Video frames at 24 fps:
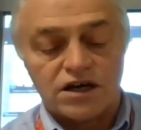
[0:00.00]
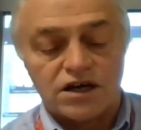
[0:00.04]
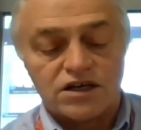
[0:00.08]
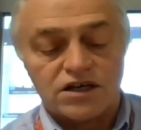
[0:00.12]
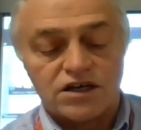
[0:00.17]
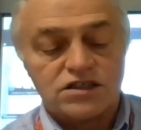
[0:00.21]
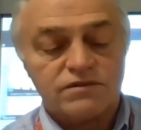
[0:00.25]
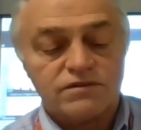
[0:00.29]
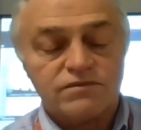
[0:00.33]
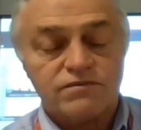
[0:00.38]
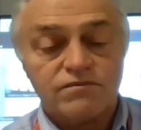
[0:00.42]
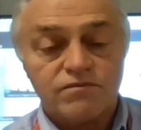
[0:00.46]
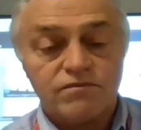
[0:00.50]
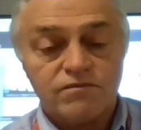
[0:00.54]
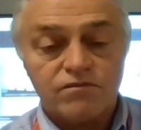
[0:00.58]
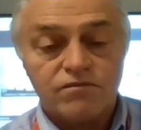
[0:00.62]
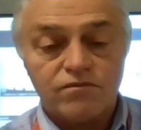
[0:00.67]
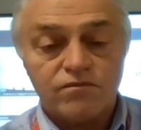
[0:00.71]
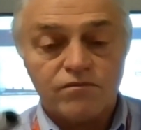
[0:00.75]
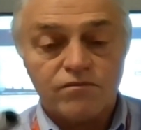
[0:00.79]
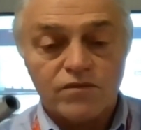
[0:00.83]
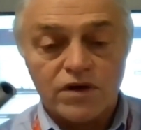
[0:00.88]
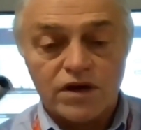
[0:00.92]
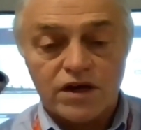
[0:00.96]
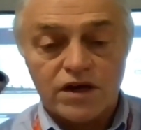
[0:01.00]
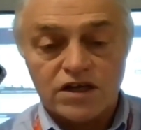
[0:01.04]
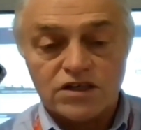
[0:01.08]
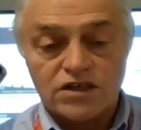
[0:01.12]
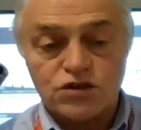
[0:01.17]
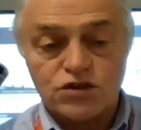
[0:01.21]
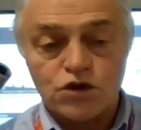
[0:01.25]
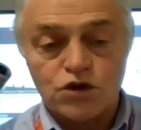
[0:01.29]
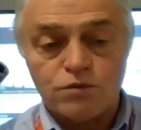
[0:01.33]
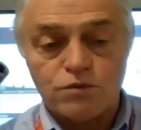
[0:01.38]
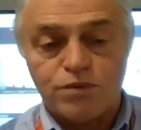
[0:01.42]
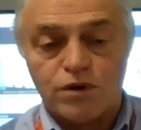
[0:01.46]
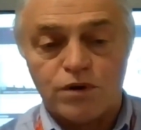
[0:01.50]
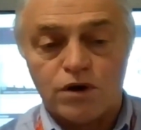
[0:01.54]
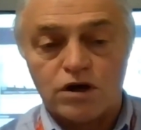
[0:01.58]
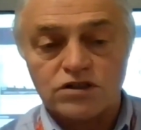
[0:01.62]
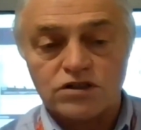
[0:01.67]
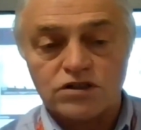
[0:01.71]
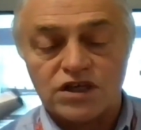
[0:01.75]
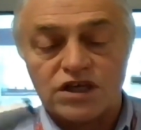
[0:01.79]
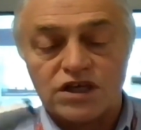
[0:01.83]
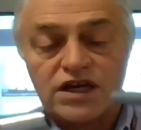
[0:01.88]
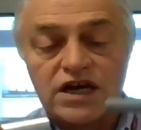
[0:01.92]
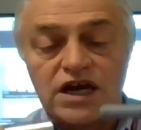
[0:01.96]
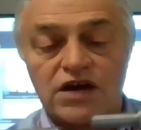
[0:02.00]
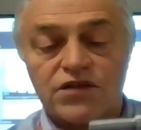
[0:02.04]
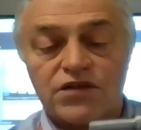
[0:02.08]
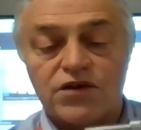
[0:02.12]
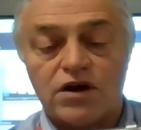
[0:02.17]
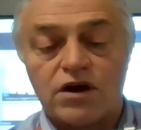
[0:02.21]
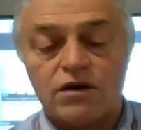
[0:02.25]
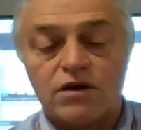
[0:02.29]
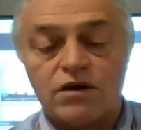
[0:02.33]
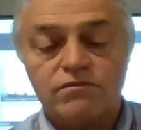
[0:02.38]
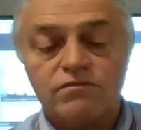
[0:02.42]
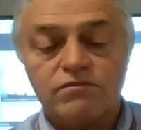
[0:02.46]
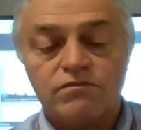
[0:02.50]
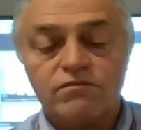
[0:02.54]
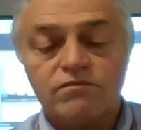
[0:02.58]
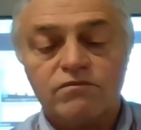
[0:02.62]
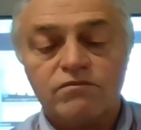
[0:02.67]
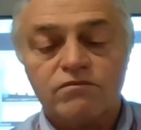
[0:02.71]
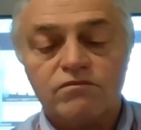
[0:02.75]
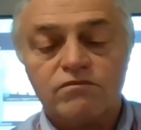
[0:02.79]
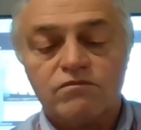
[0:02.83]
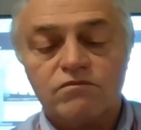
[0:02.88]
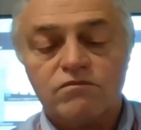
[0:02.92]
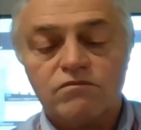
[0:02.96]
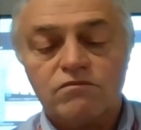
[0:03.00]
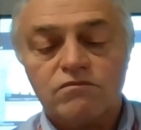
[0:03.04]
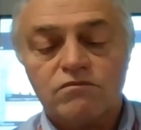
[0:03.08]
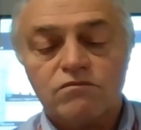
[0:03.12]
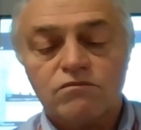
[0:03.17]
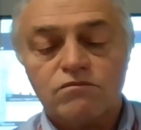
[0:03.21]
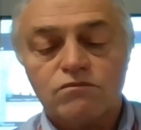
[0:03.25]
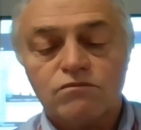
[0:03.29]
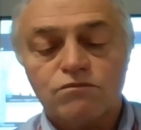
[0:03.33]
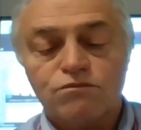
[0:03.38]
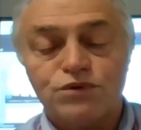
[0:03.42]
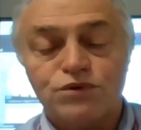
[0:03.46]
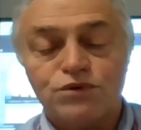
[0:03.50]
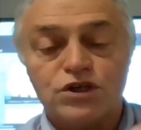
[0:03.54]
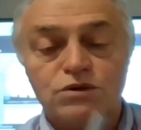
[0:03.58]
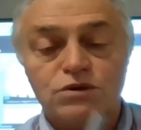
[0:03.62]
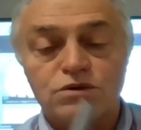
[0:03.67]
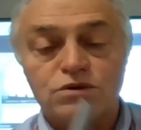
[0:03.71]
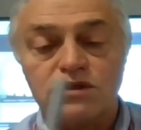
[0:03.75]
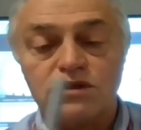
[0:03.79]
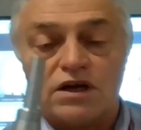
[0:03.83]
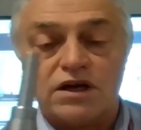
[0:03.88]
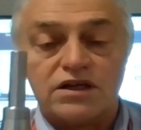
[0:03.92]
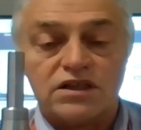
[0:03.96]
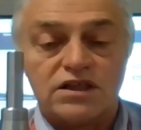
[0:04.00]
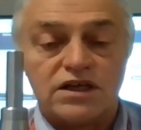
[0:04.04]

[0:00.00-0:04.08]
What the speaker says: And then the center lathe side is 2 parts together,